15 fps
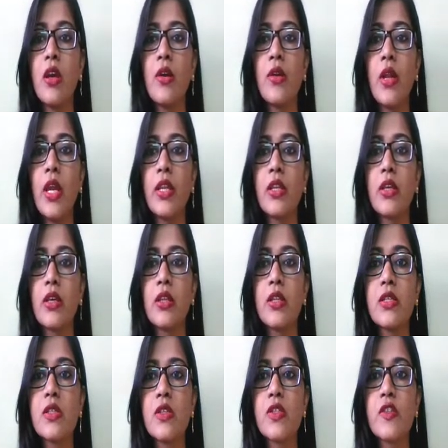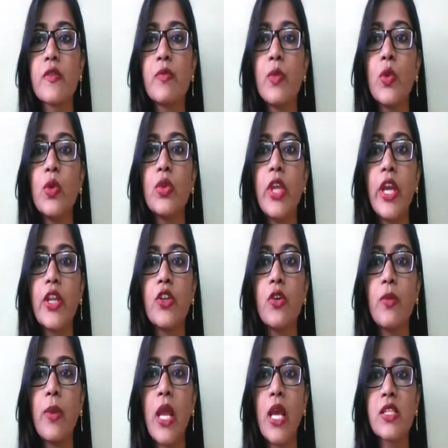Right. This is smooth
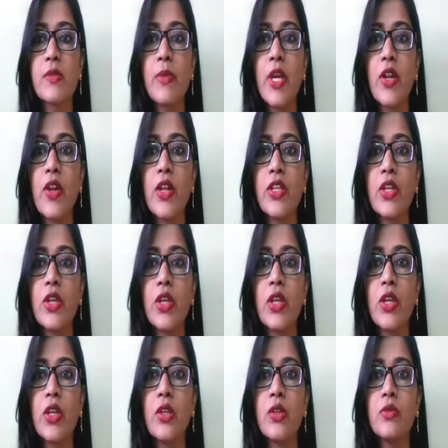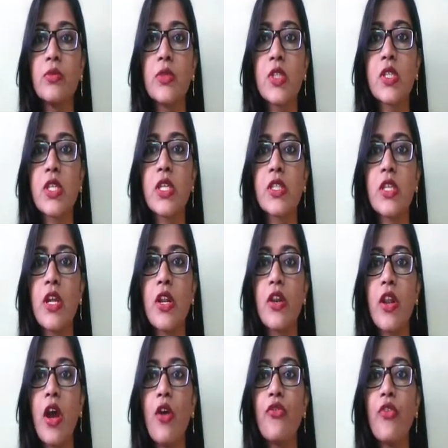endoplasmic reticulum. This is a
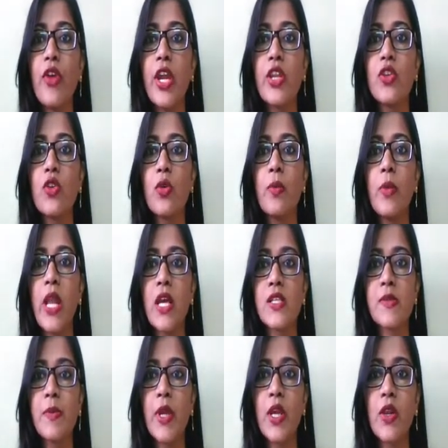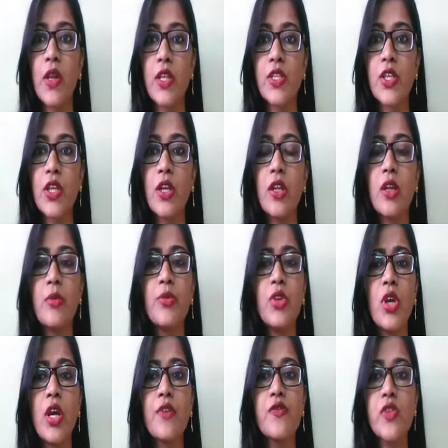rough endoplasmic reticulum.
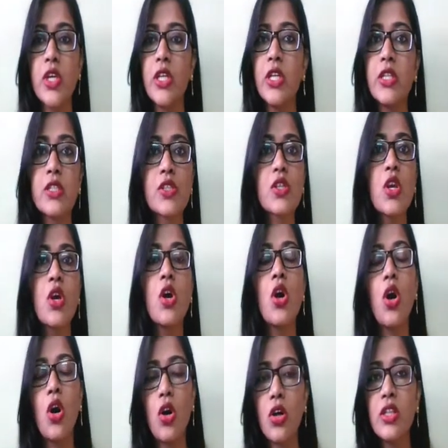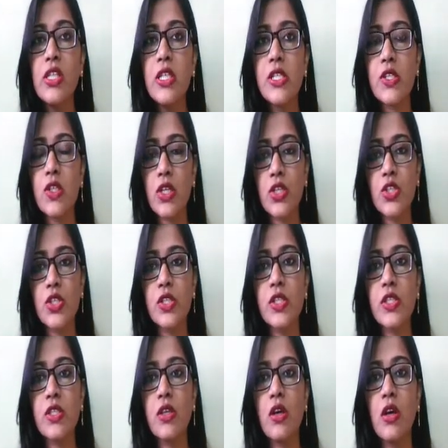You have studied this all these
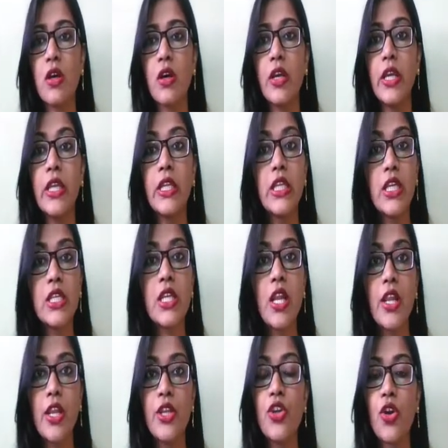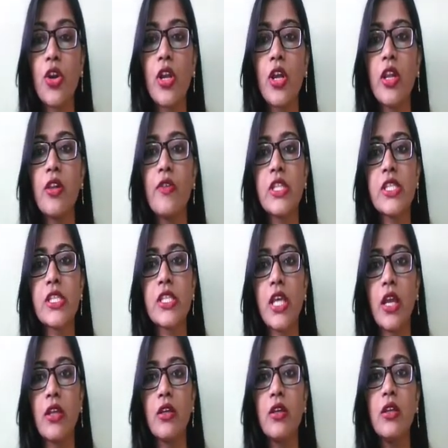structures in detail in your 11th
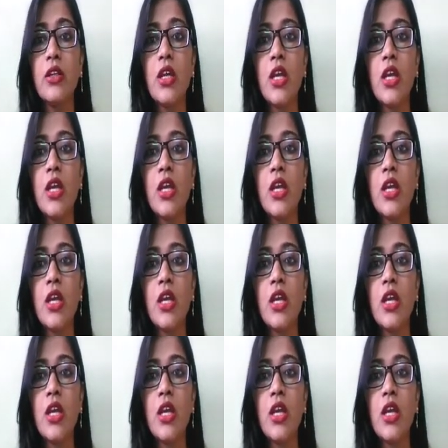standard.